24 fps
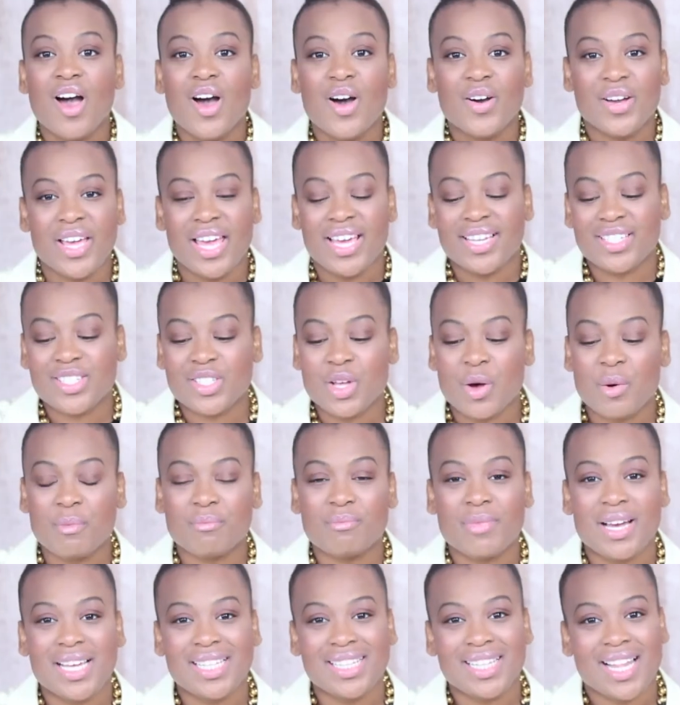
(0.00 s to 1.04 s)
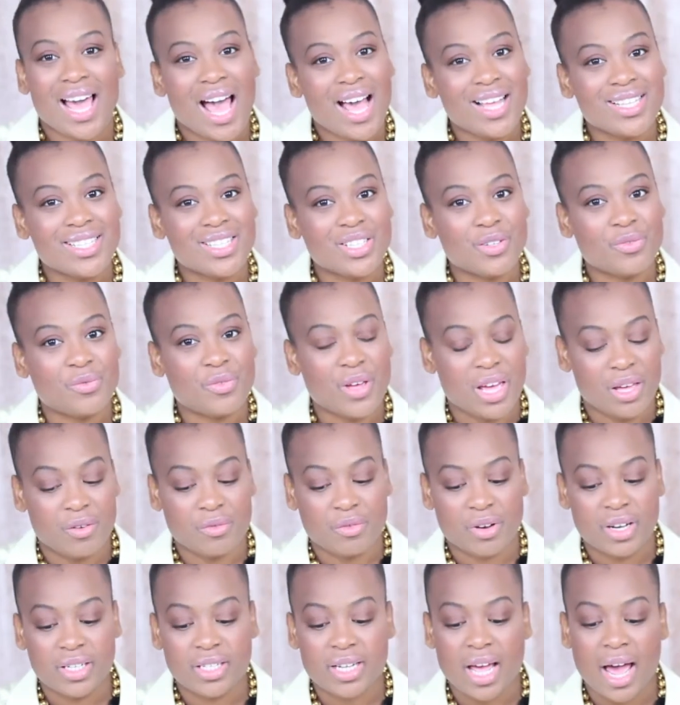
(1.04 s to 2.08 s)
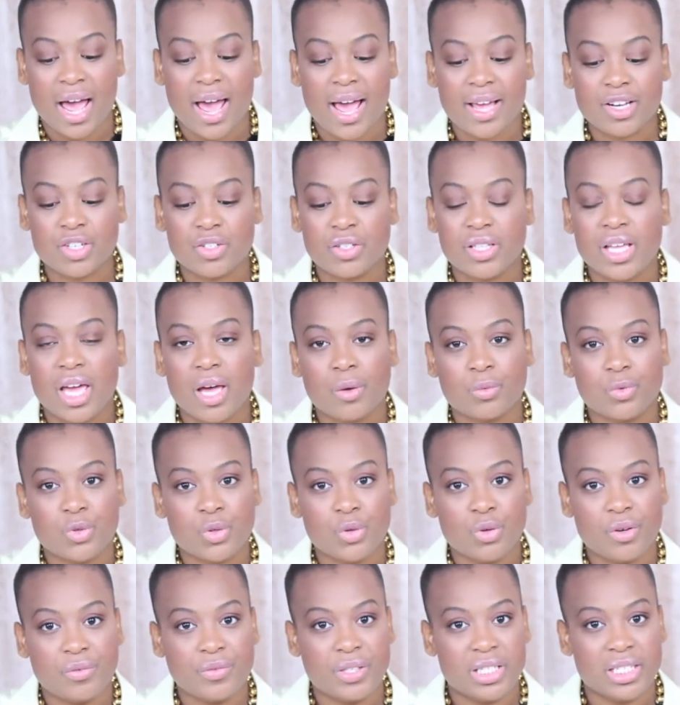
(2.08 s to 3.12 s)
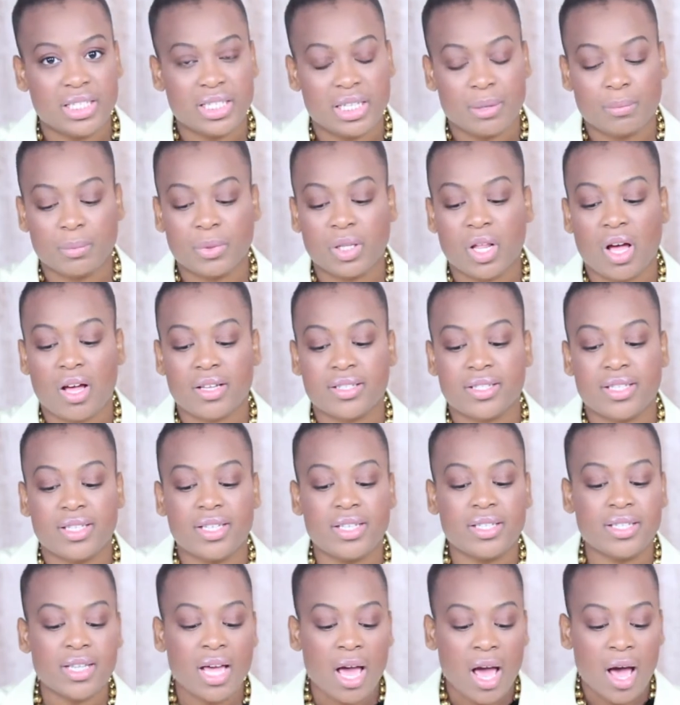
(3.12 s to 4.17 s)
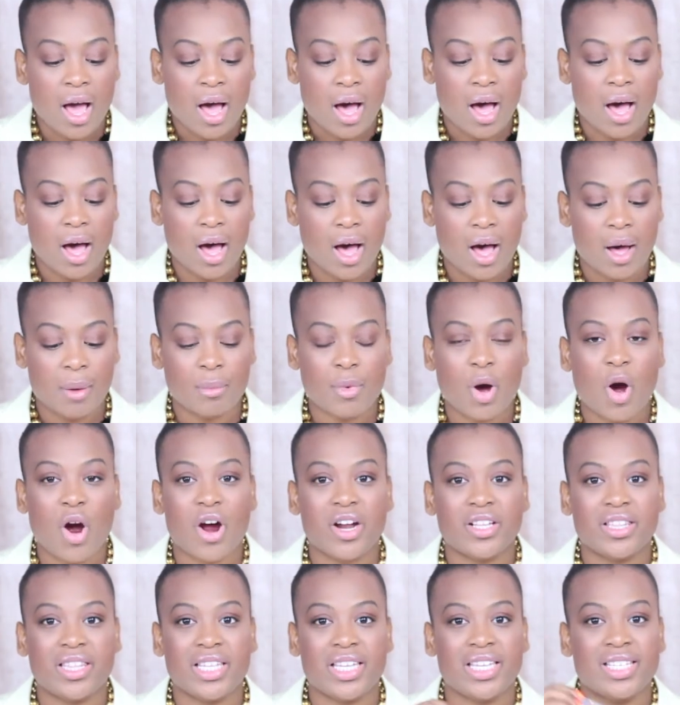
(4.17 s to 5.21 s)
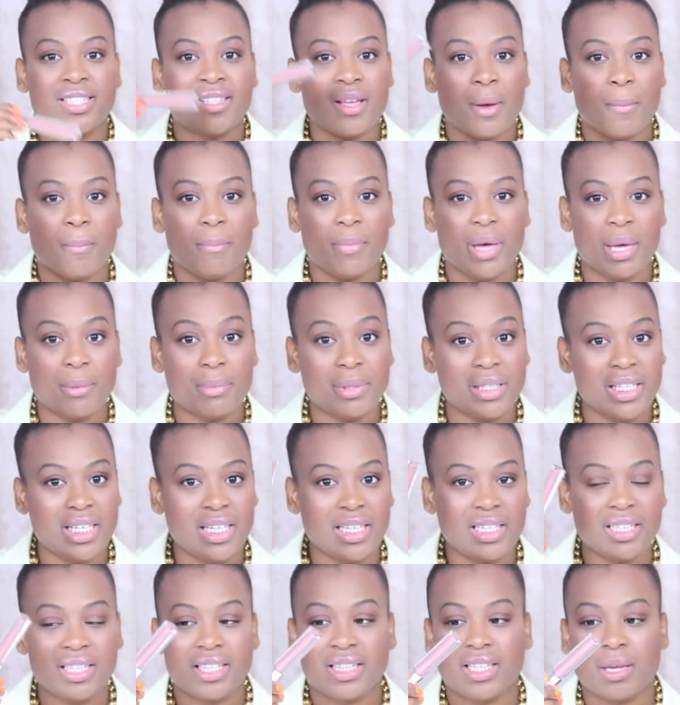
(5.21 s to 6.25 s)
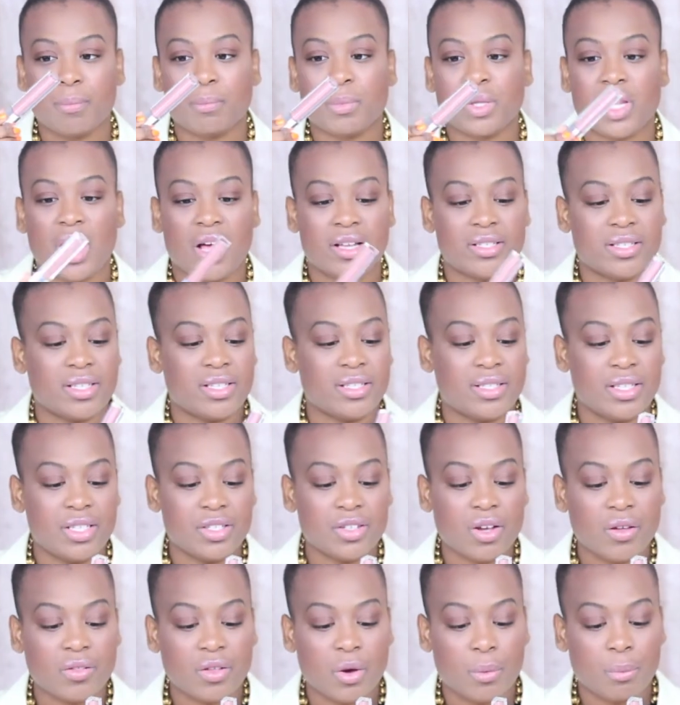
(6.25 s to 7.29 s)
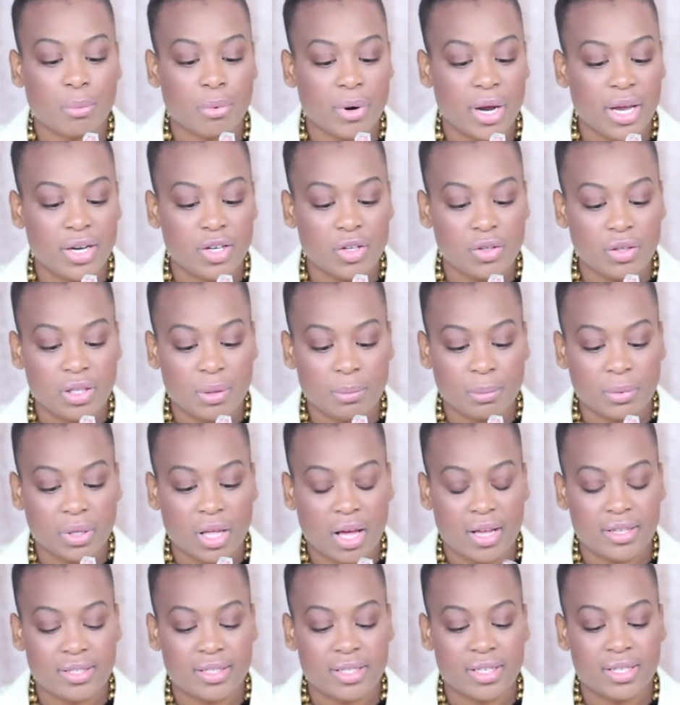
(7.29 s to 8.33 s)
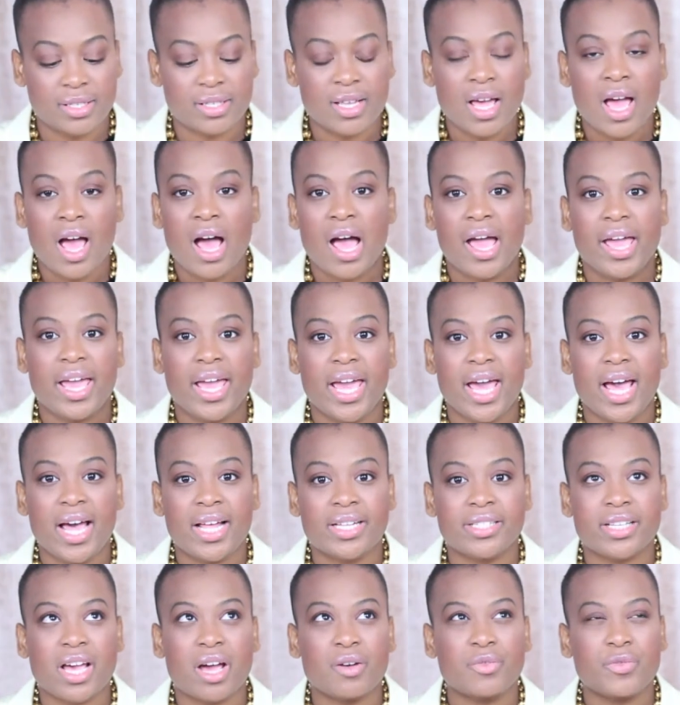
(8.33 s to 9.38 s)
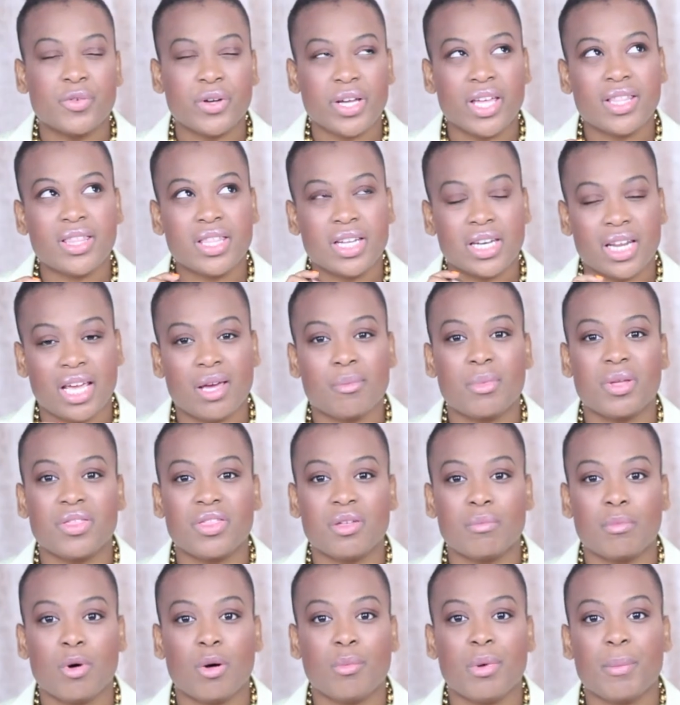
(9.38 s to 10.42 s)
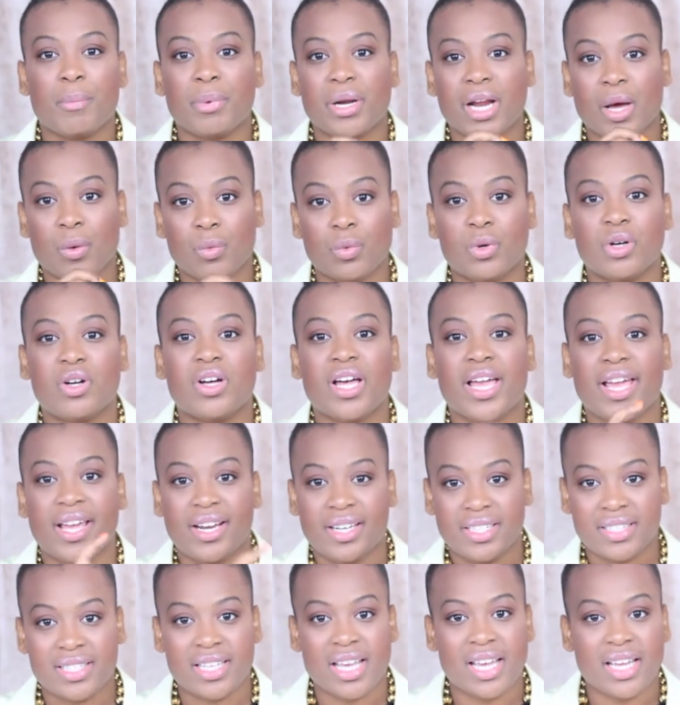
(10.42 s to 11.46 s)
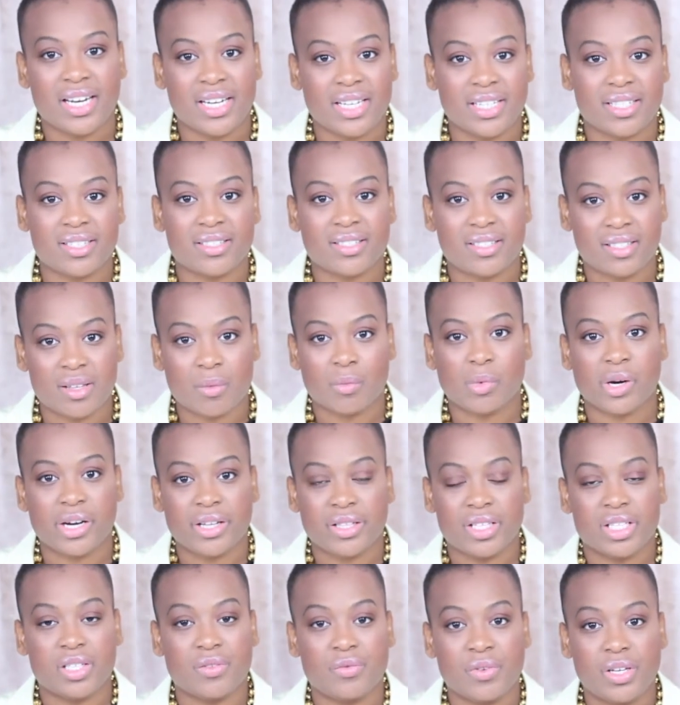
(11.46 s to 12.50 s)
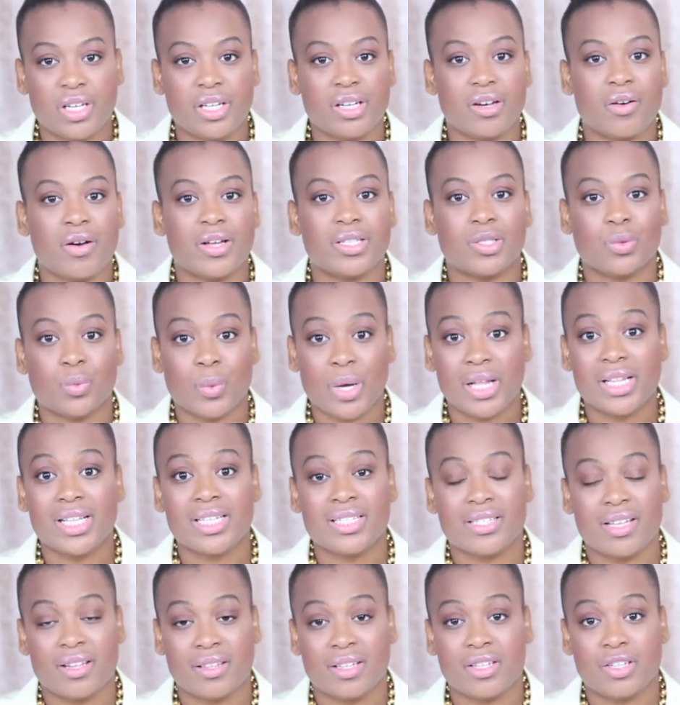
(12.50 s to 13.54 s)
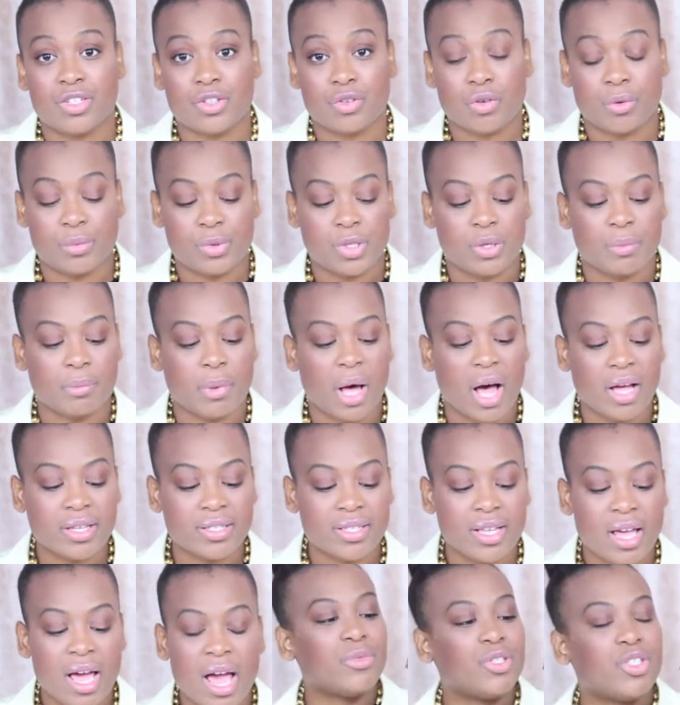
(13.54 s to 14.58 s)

Okay, so my last favorite, I actually have two of these lip glosses, um, are these Maybelline lip glosses. These are their brand new lip glosses, and I forget the name at the moment, but I will annotate it somewhere in this video as well as in the description box.